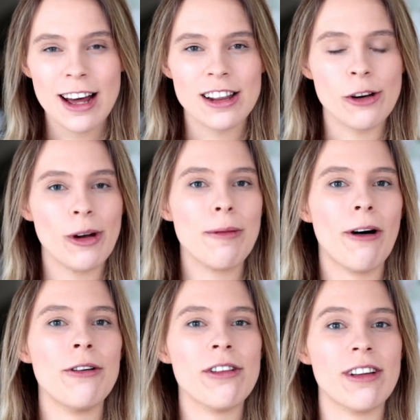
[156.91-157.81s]
the web
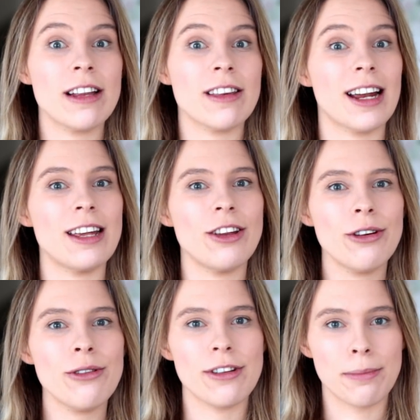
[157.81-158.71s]
hosting that I
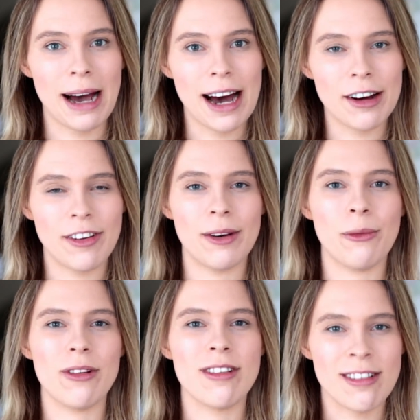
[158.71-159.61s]
used as part of it
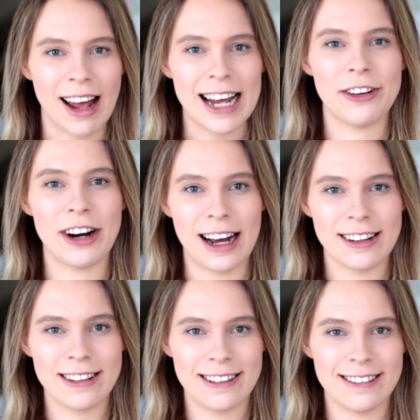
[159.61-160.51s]
was
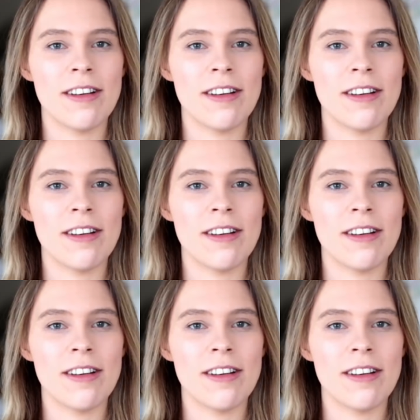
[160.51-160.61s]
SiteGround.